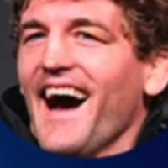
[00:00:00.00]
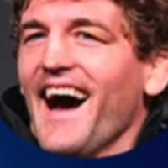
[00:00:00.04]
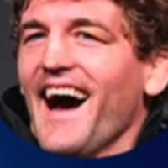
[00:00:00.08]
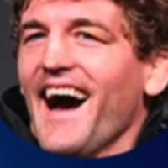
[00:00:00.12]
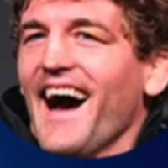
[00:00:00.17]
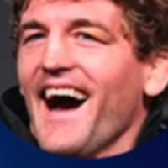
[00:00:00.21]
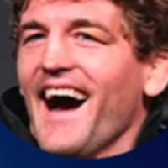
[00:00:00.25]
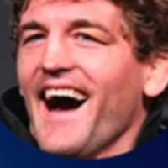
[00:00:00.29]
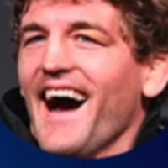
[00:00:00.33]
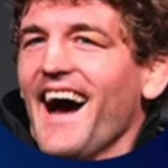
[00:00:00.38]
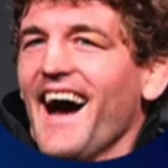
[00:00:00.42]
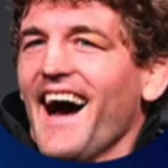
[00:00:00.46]

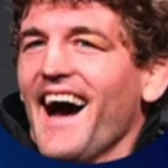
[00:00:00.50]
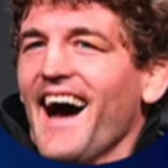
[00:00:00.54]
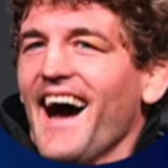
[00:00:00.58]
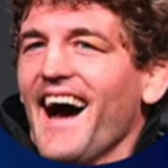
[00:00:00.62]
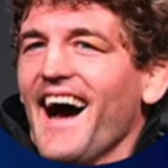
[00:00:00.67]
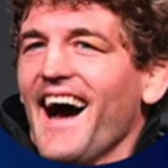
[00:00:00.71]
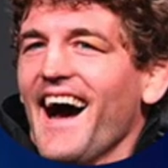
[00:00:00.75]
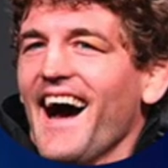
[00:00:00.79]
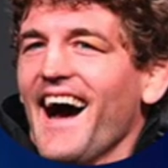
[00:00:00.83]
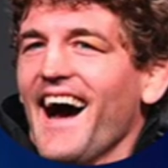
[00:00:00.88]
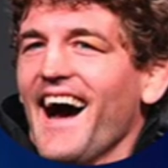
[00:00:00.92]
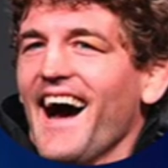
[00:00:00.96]

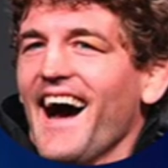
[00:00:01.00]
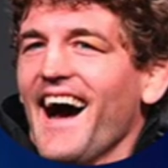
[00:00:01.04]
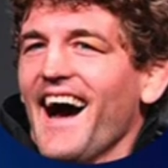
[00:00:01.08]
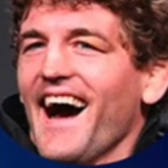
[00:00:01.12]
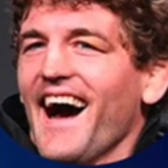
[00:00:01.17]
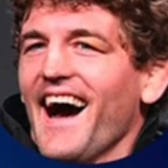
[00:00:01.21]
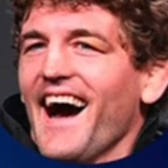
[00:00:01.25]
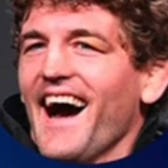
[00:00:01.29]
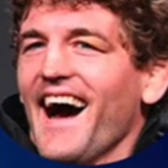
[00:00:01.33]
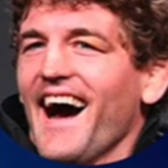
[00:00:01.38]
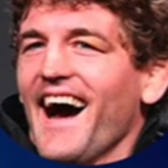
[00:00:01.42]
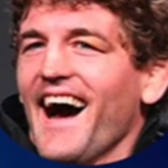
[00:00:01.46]

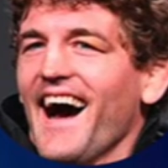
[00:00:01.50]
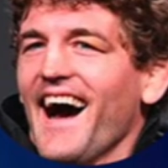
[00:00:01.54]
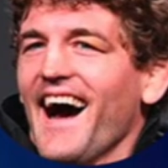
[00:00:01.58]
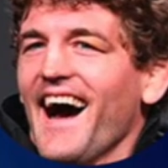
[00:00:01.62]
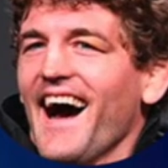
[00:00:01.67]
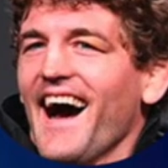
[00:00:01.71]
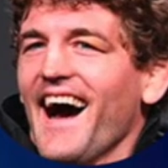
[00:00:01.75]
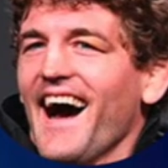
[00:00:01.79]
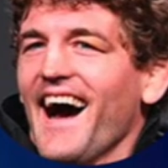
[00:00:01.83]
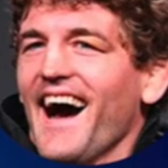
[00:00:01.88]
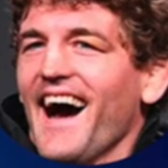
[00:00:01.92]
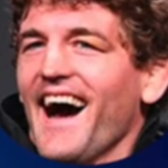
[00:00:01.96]

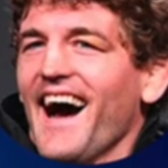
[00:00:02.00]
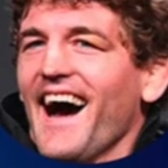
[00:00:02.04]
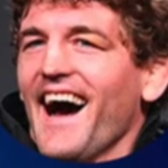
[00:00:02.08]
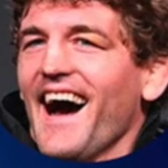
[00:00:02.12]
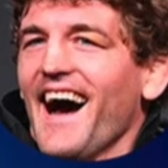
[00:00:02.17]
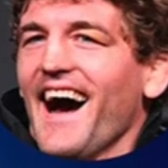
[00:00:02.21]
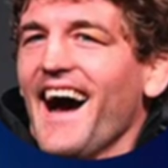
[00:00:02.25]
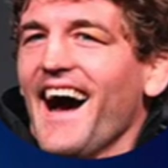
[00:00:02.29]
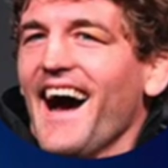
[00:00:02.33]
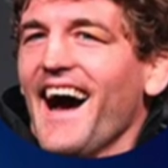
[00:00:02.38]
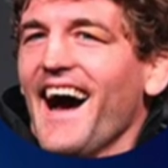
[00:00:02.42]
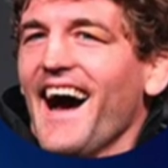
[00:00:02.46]

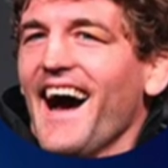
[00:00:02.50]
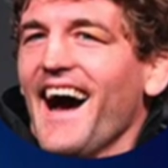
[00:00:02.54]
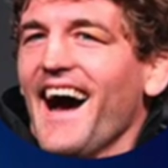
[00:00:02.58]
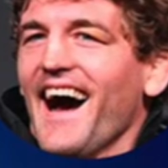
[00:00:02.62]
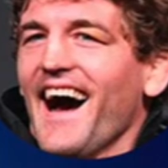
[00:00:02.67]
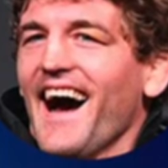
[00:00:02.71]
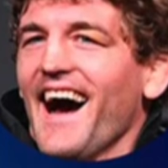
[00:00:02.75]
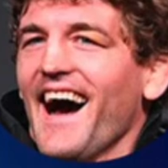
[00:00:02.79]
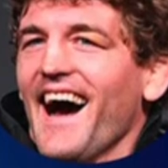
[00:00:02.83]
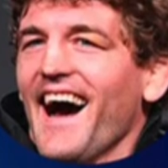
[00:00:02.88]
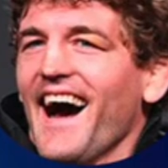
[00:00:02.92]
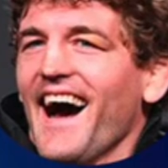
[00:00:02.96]

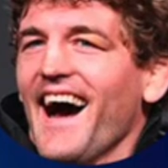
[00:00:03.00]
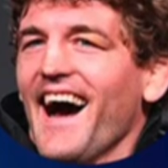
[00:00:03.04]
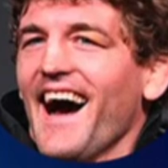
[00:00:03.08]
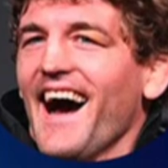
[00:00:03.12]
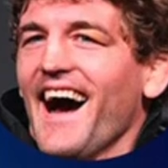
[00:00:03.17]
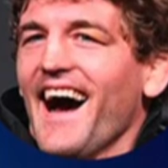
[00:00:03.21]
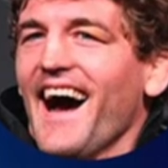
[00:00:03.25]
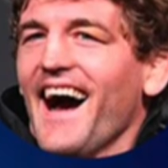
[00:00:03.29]
No words are spoken by the person on screen.